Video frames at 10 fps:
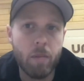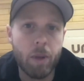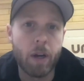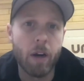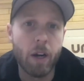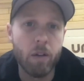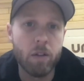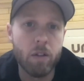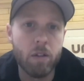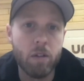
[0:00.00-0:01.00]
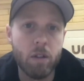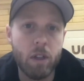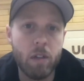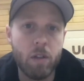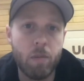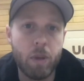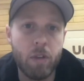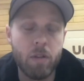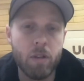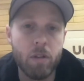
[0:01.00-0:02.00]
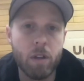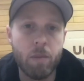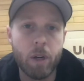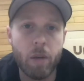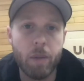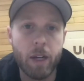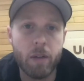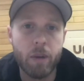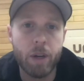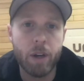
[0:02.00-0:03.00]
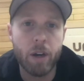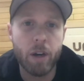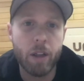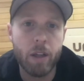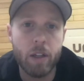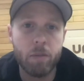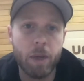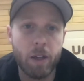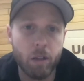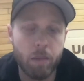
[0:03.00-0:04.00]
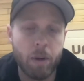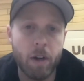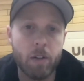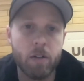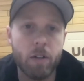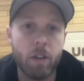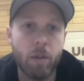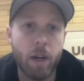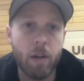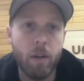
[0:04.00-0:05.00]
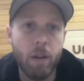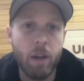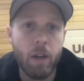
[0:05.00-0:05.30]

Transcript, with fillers: bigger houses into pieces and bring it back to our yard, and then dismantle the parts on the ground.